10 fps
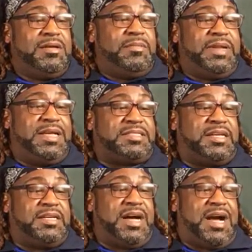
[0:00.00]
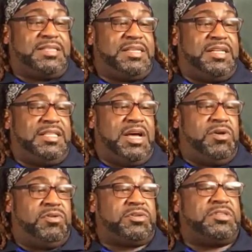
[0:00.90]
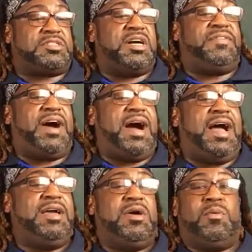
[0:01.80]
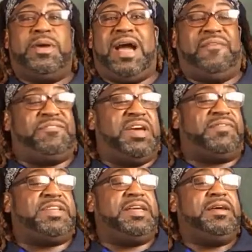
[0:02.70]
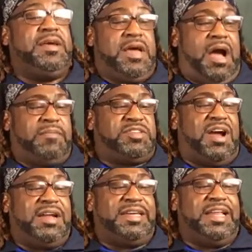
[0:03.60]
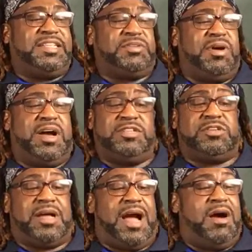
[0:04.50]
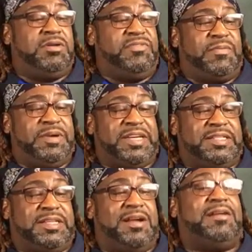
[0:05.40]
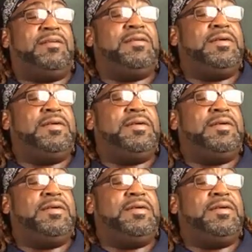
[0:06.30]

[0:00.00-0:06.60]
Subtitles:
Maneska, Gossip, hello. Chris Club, hi. We got 50. I'm trying to get it to 100. I don't know if I'm going to get there.